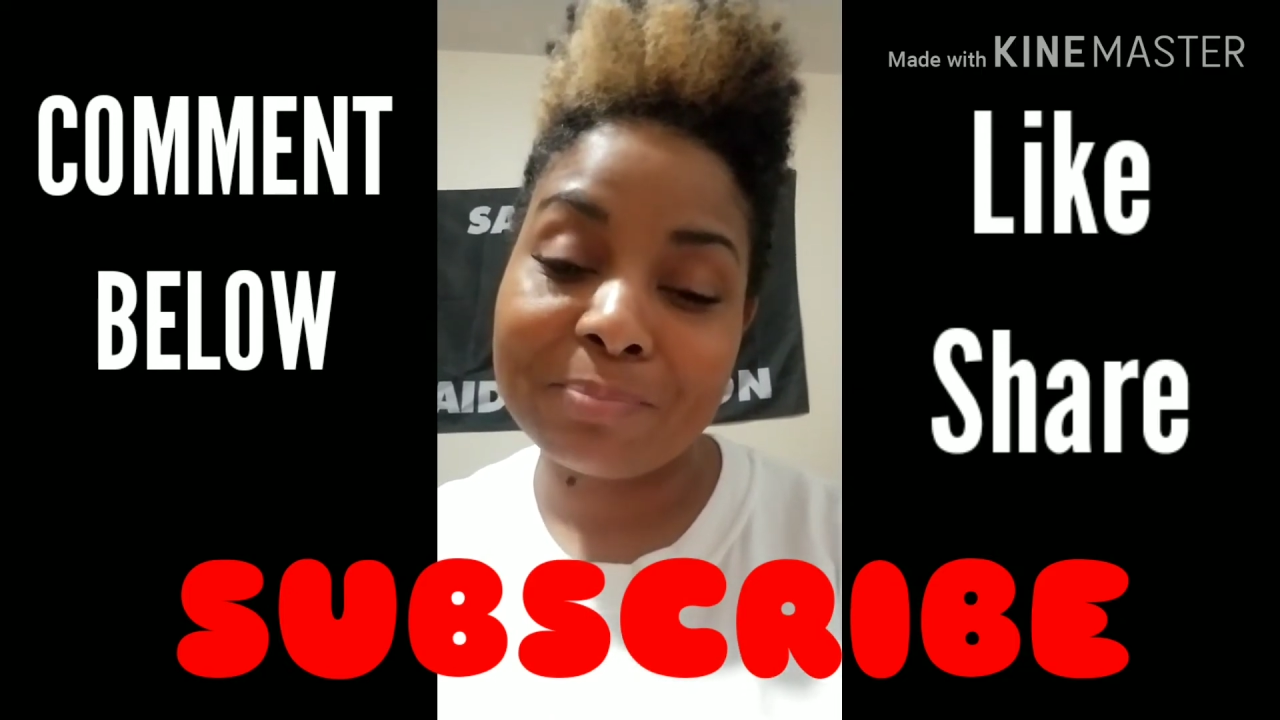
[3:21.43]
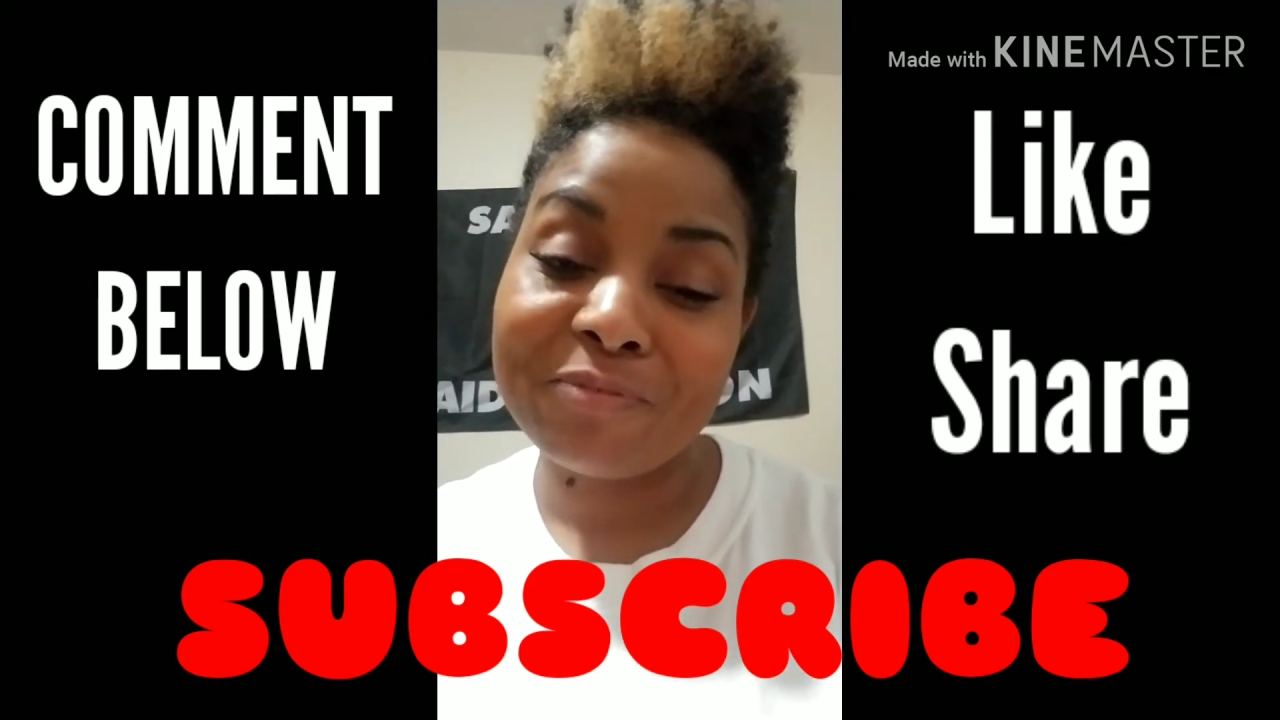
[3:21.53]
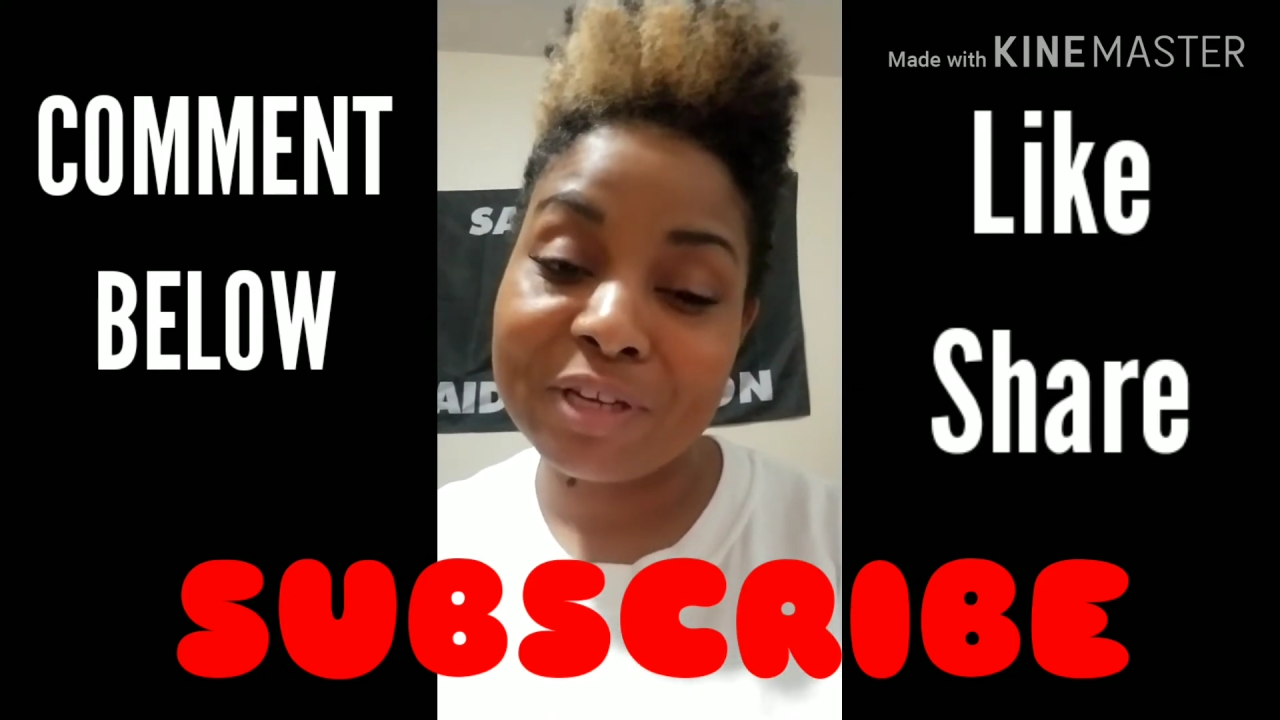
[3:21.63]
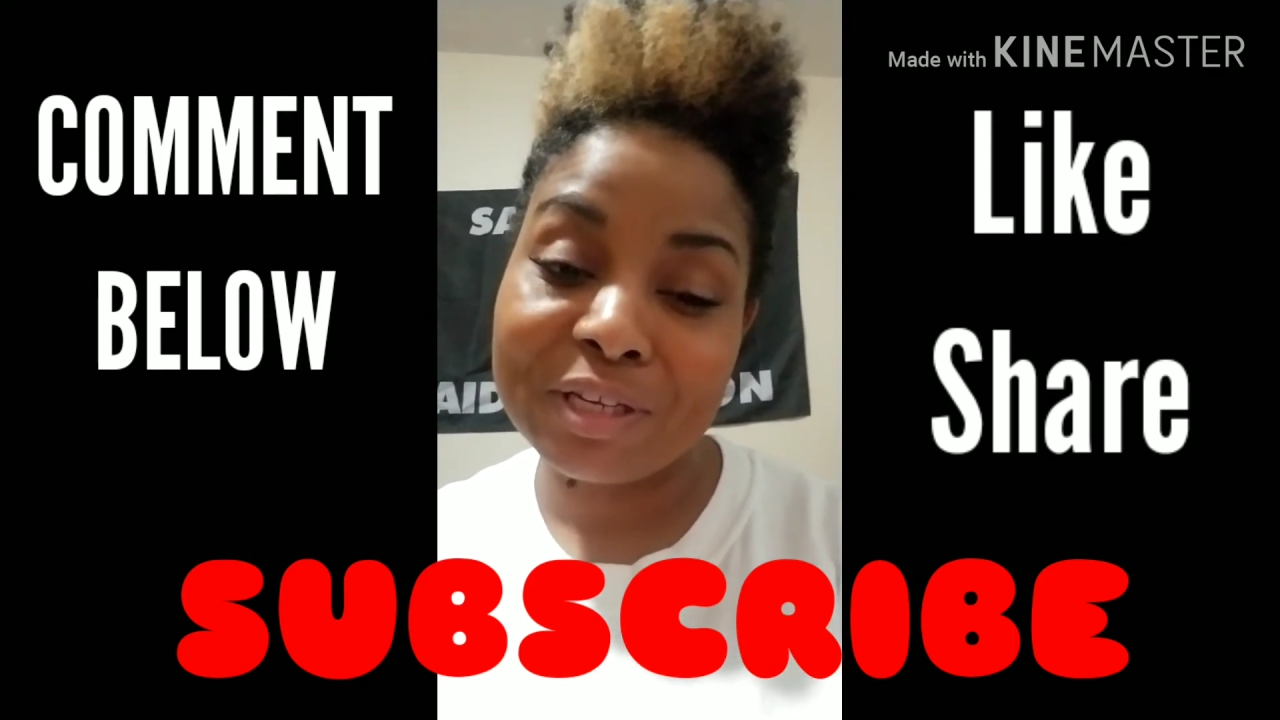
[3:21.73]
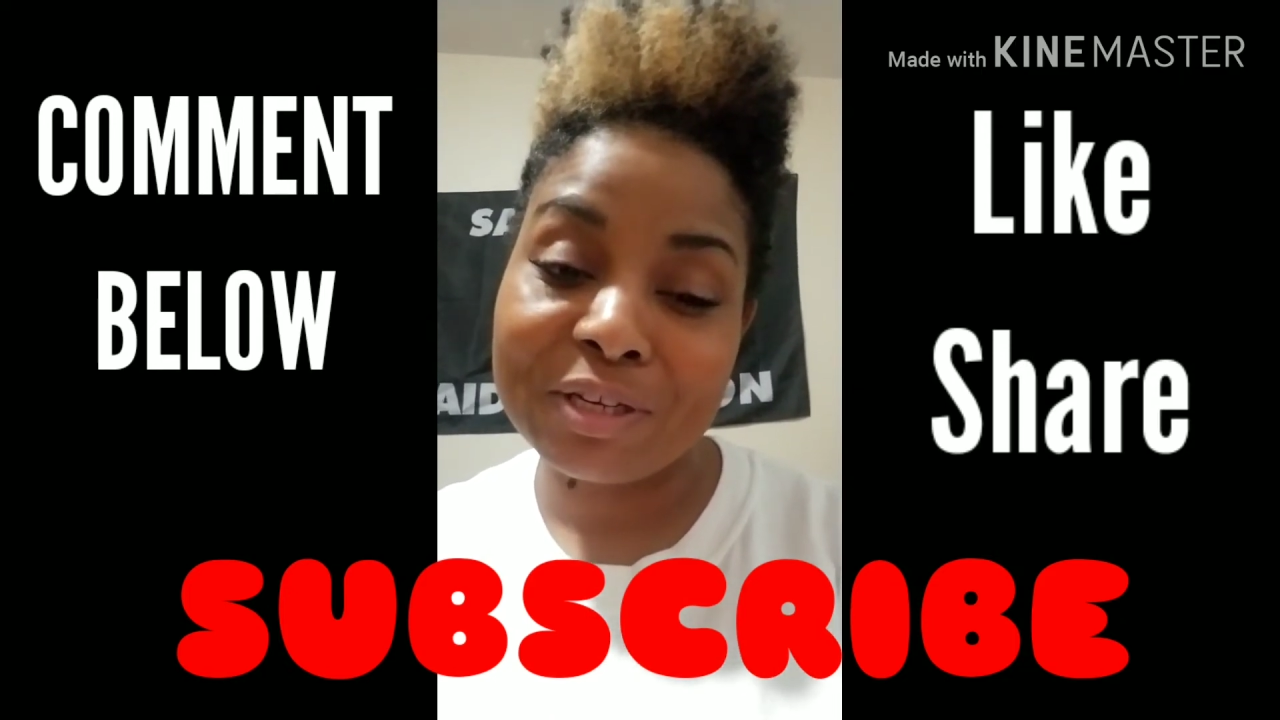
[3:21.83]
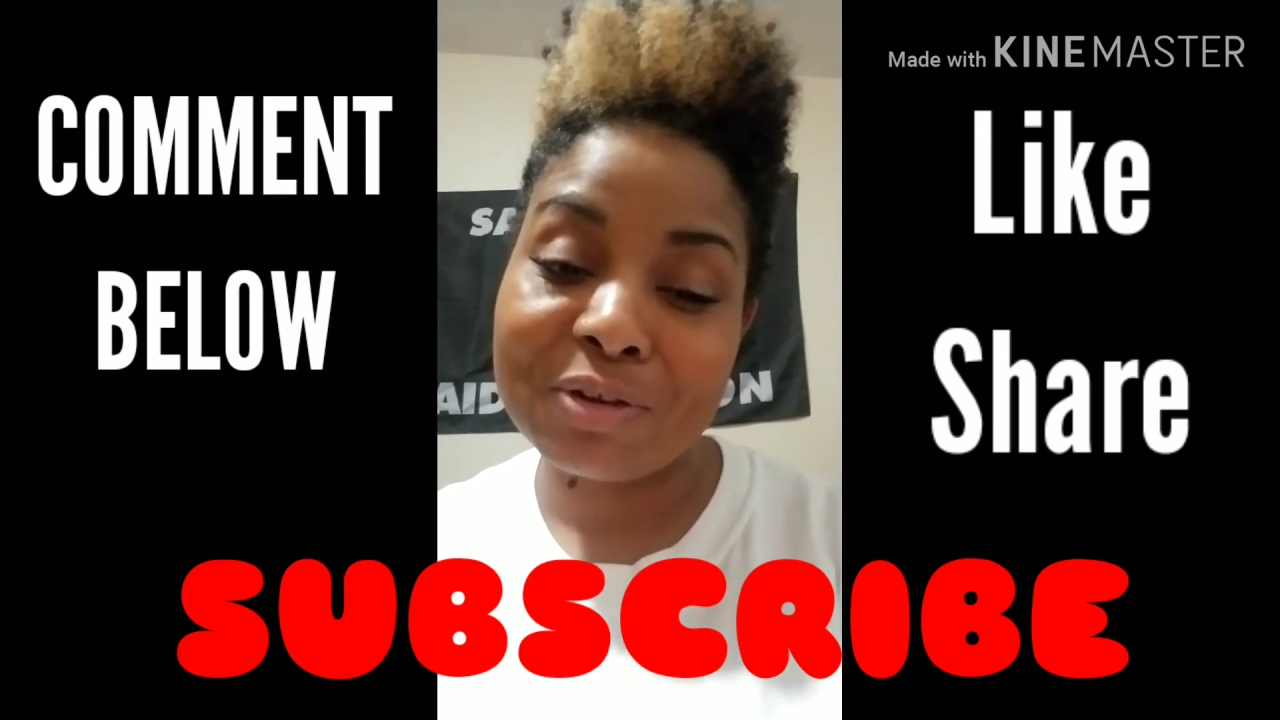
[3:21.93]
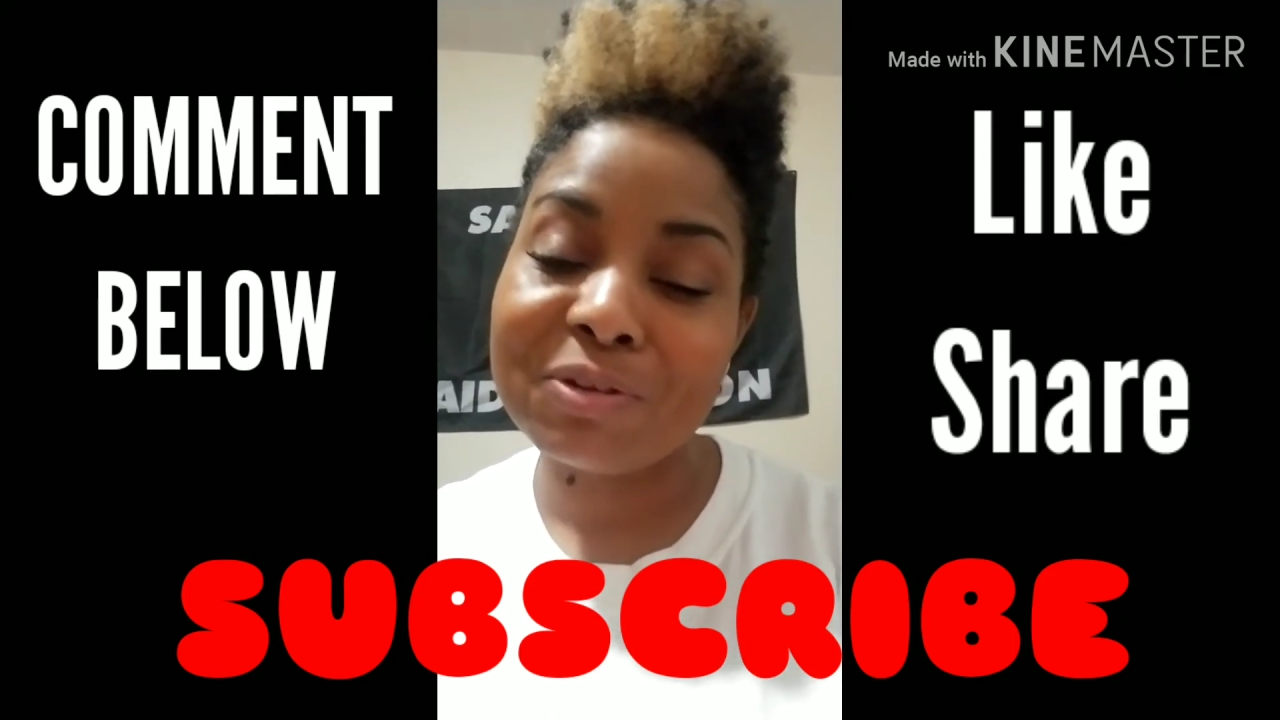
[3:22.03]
video,